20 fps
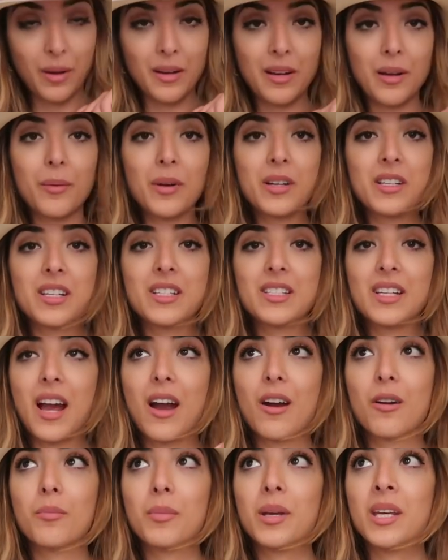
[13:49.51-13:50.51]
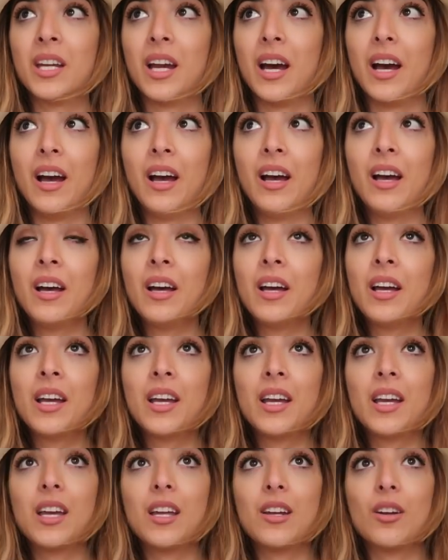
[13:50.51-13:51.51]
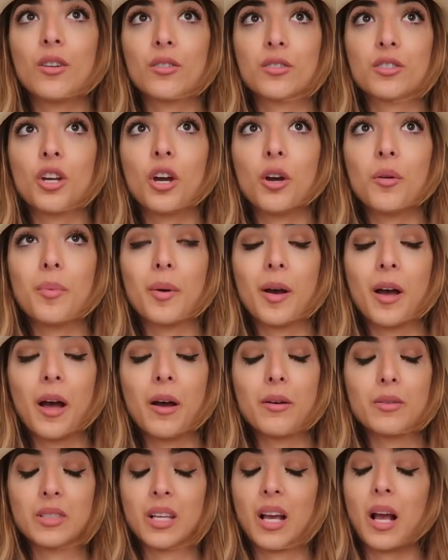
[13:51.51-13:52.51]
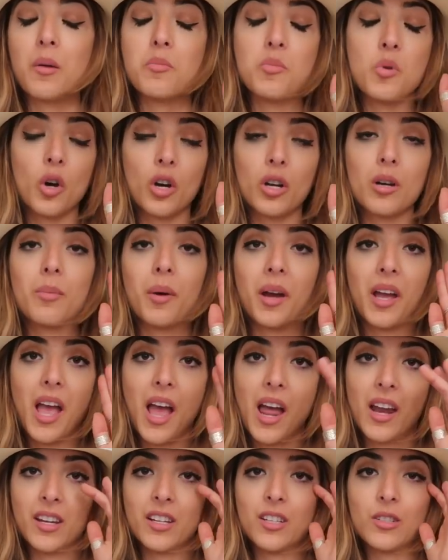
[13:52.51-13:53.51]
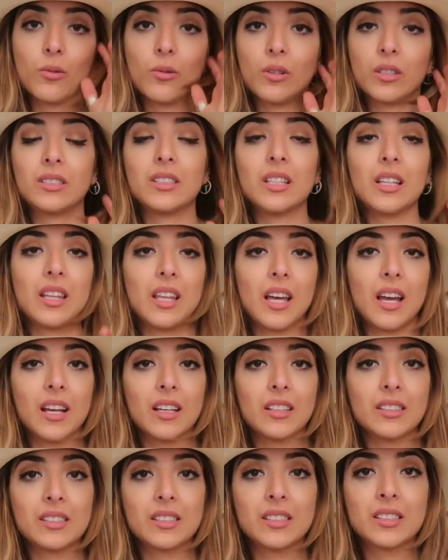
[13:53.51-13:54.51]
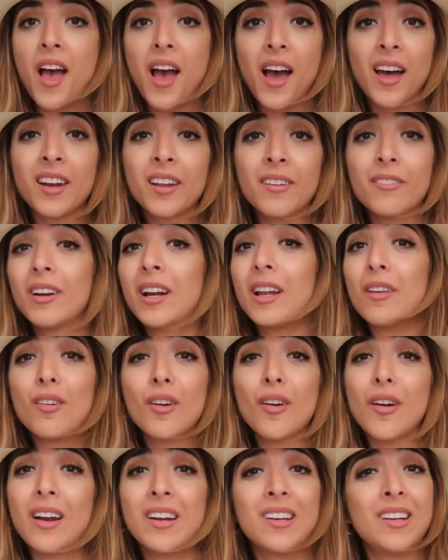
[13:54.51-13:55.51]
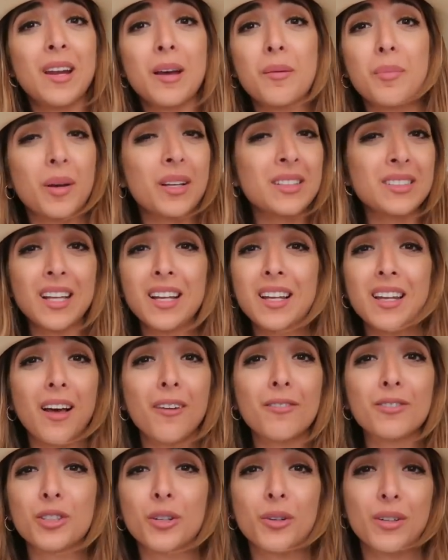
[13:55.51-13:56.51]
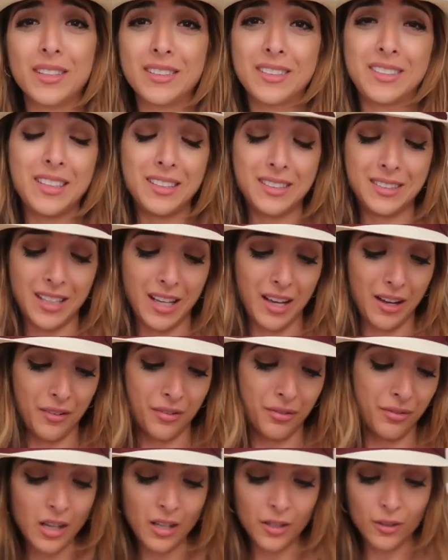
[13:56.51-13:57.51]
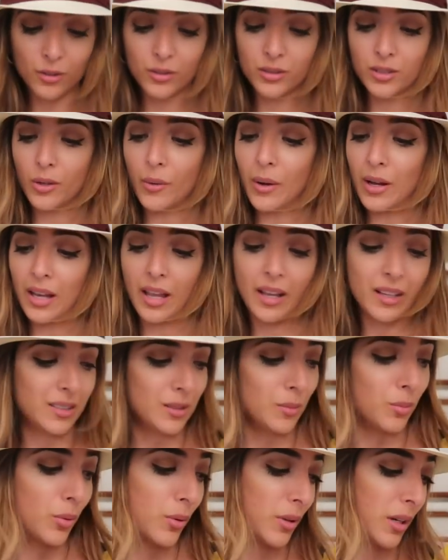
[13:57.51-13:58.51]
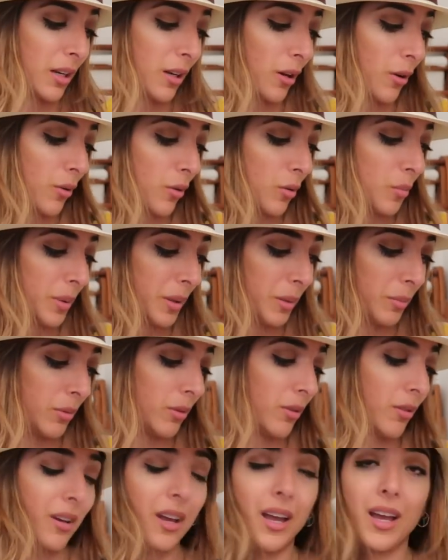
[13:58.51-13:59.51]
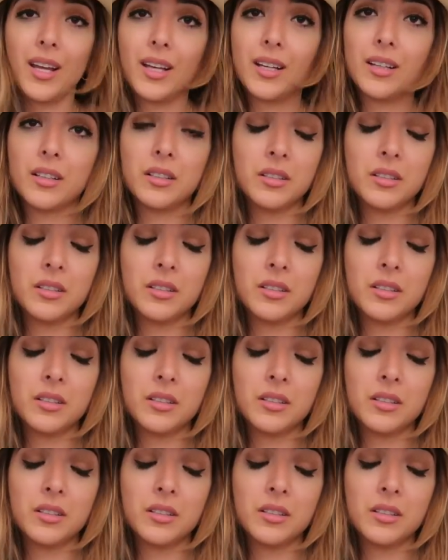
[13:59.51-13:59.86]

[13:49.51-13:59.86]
When I went to Taormina in October, I was like, I'm not gonna buy any touristy things. I really regretted it because I love touristy stuff. And also I like supporting local people, okay?